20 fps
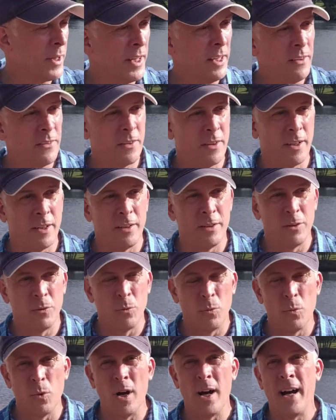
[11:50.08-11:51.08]

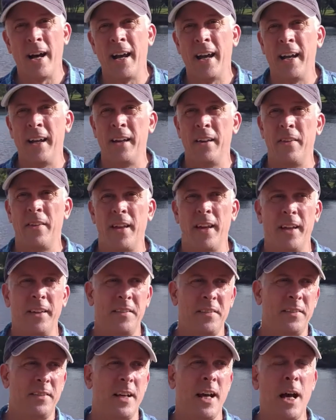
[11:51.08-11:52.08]
reason why
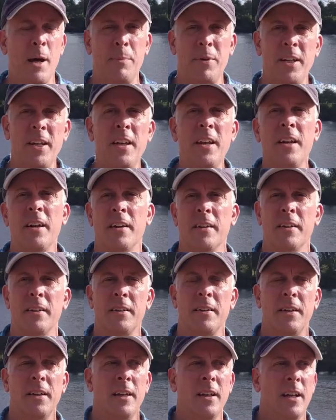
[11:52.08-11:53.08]
they stopped here.
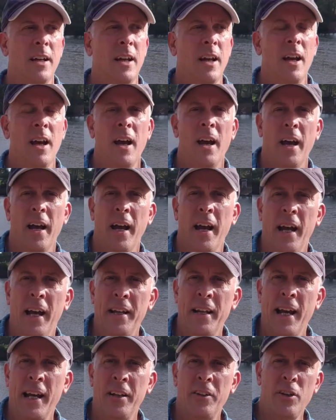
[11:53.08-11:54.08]

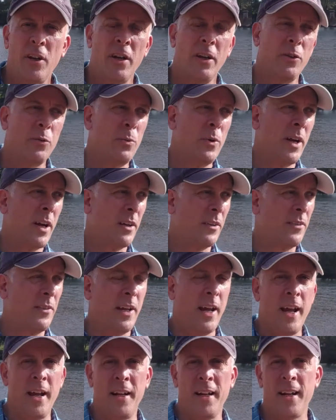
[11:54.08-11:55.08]
And that is because we are
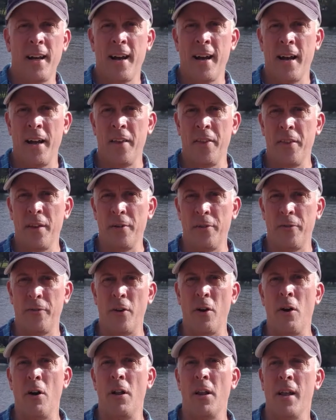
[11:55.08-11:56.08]
standing on the
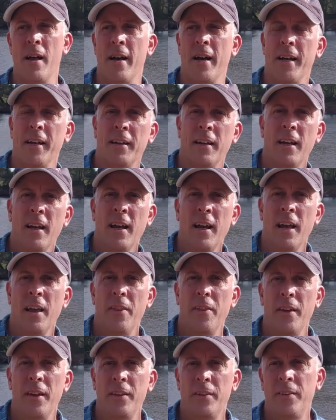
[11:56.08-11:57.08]
fall line.
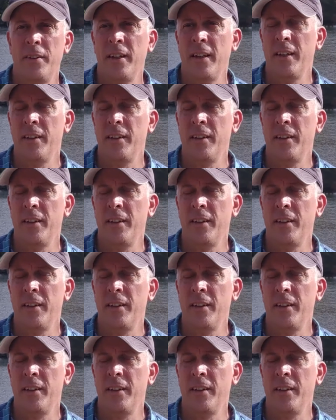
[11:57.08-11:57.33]
This